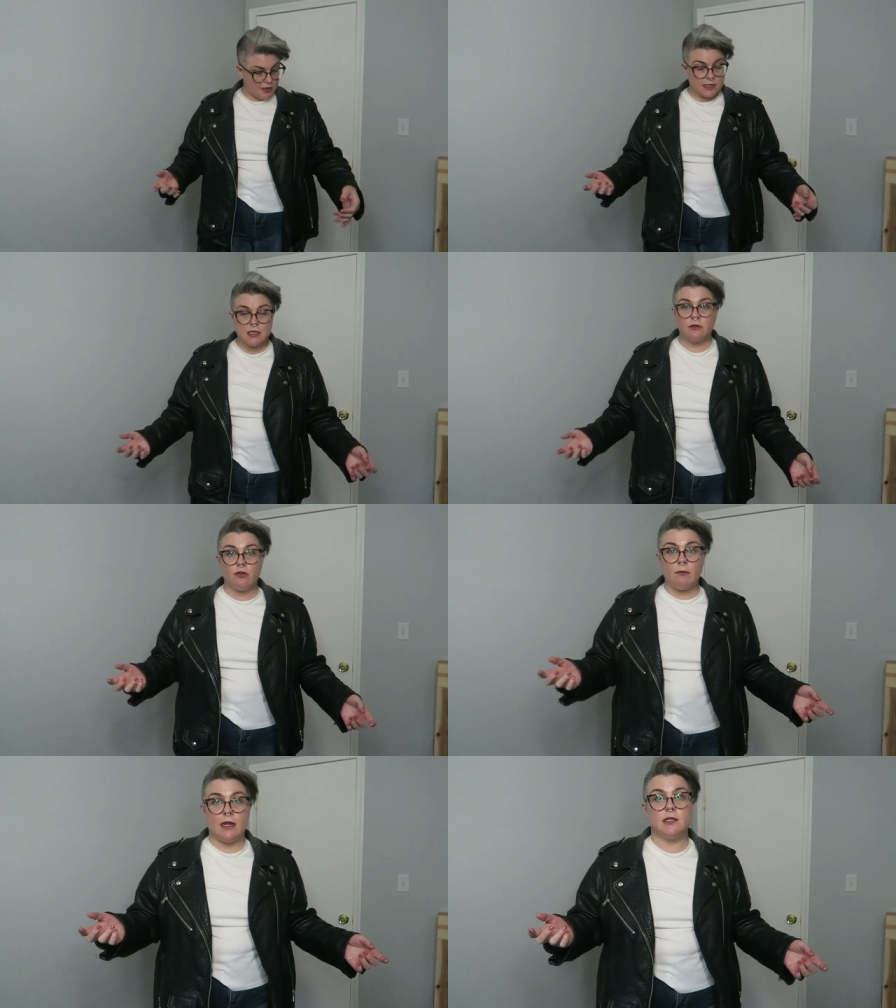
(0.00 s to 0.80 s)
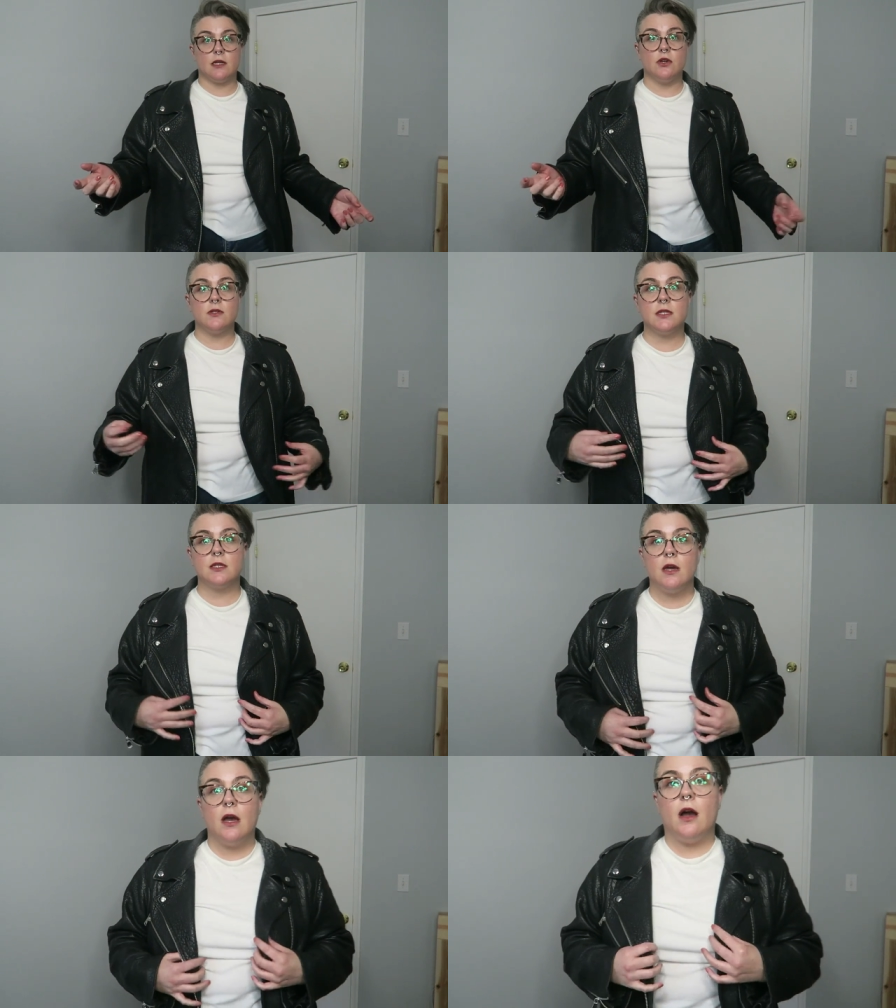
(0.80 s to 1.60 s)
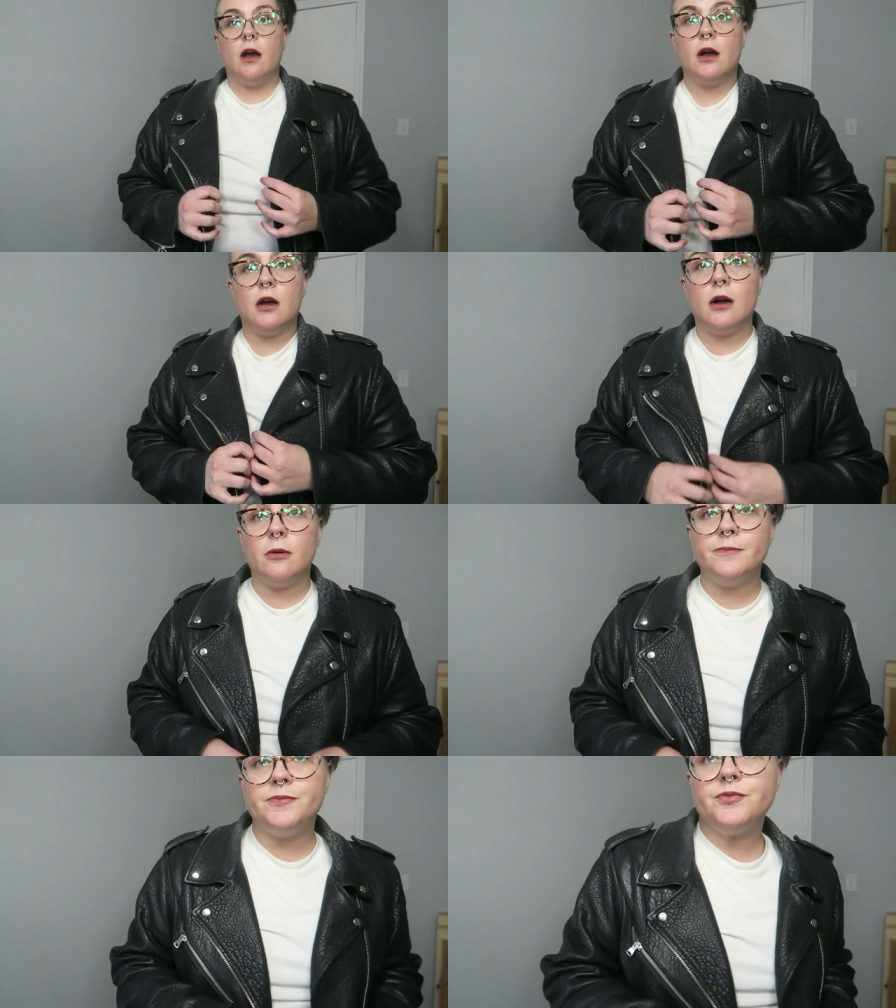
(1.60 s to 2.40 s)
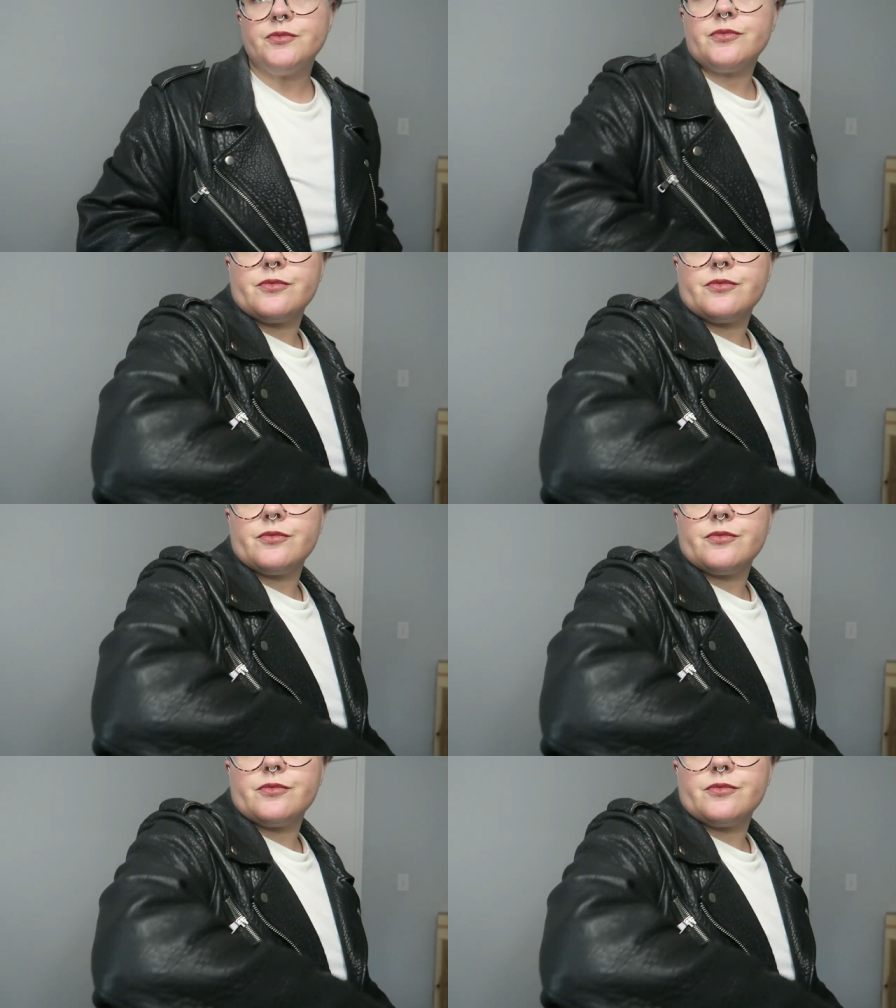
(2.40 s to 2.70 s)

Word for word: This is from ASOS. Um,